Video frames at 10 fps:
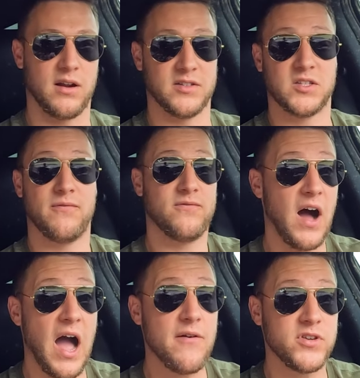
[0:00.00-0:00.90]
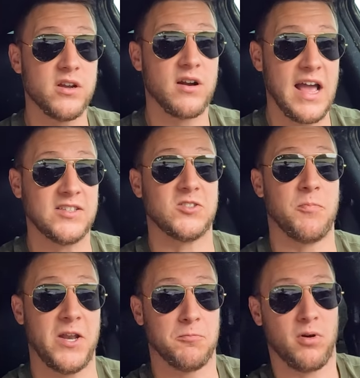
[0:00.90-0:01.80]
And it's a five-year
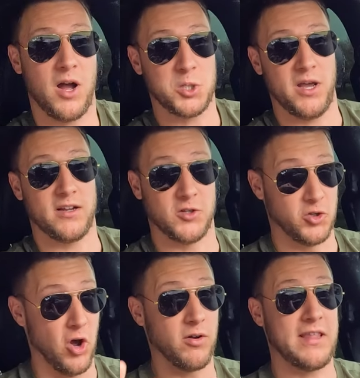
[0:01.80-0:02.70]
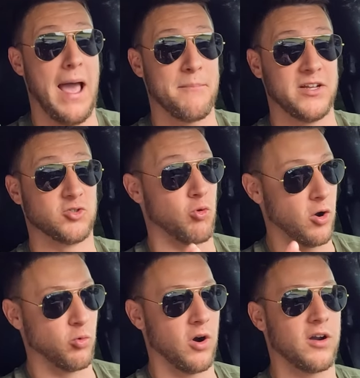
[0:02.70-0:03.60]
estimated project. And you know what that means,
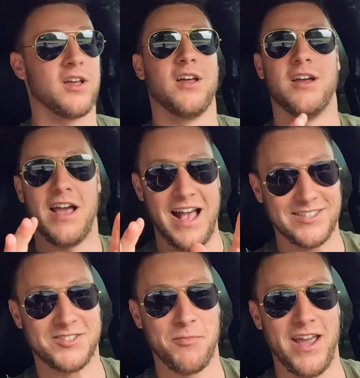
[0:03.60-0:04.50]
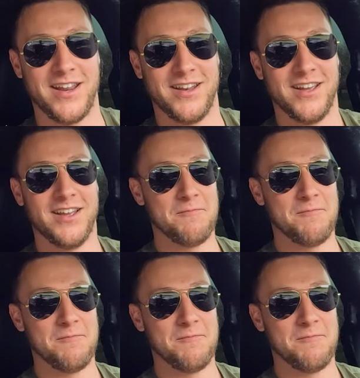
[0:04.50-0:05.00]
roadwork, estimated,